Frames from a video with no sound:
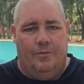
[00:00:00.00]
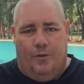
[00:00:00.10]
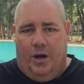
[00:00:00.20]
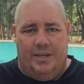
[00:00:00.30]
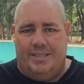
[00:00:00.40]

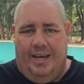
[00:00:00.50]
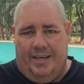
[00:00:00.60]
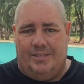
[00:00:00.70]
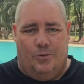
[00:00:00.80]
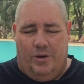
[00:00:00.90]
via
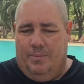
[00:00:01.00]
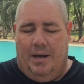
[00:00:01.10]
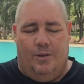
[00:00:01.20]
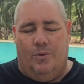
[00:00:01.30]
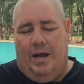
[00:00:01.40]
text or
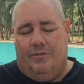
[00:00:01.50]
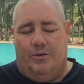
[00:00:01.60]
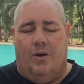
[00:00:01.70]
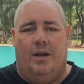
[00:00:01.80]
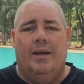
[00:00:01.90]
email or what have
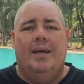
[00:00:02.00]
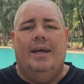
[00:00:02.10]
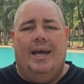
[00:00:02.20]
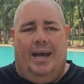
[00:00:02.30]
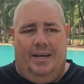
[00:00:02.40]
you, right?
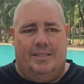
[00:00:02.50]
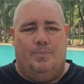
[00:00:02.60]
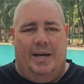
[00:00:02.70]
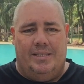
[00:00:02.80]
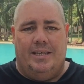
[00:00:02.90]
And it's
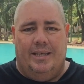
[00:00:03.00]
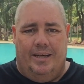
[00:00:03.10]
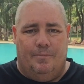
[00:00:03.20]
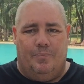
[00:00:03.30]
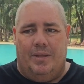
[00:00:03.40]
basically,